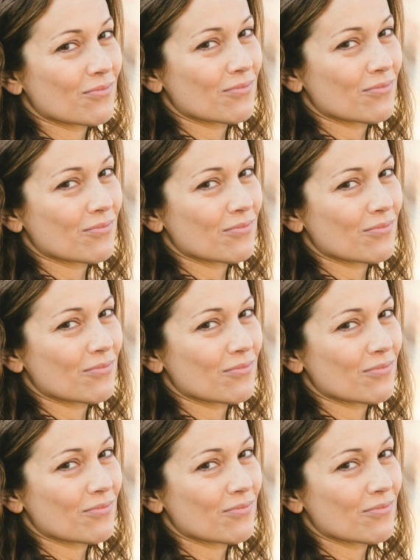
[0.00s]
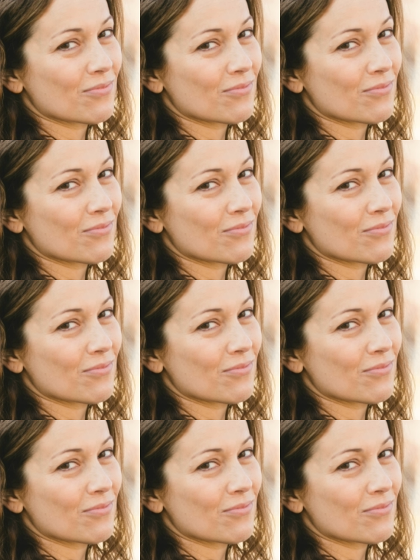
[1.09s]

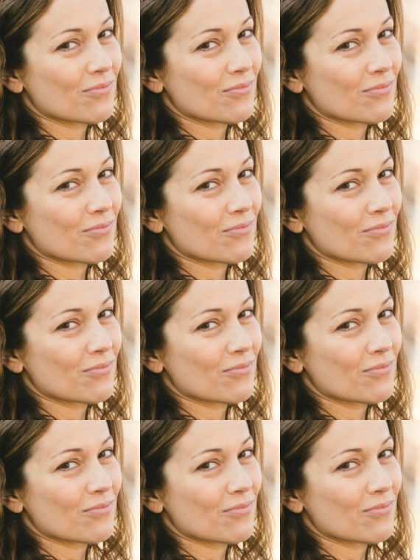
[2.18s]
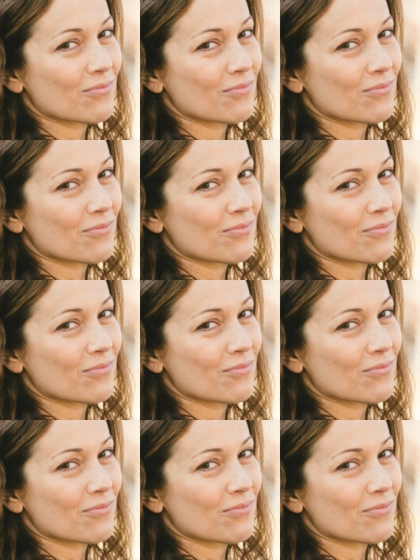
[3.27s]

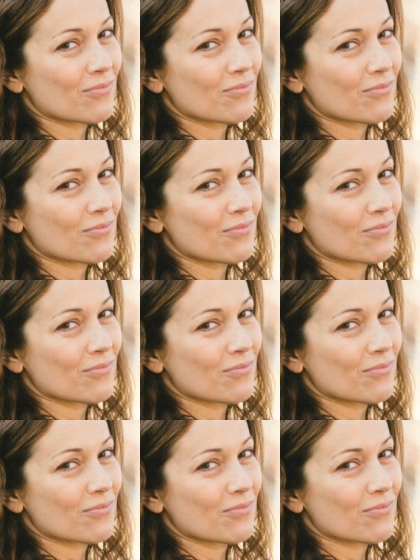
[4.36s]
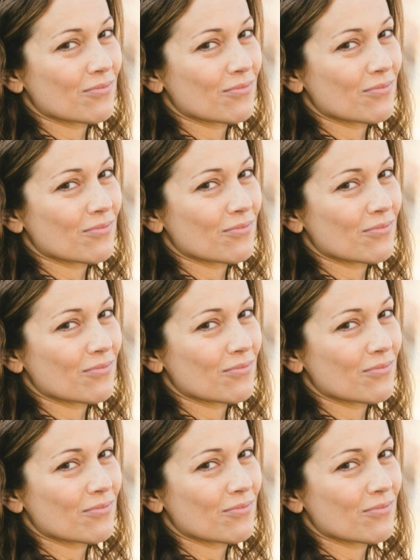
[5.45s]

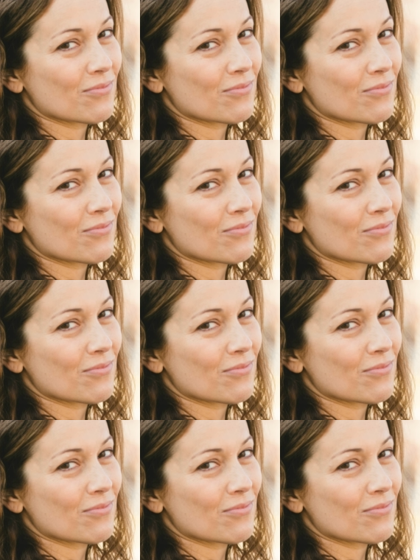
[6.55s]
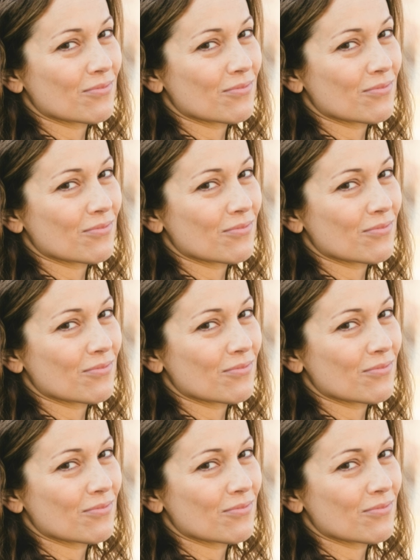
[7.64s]
The face doesn't move, so there is nothing to read.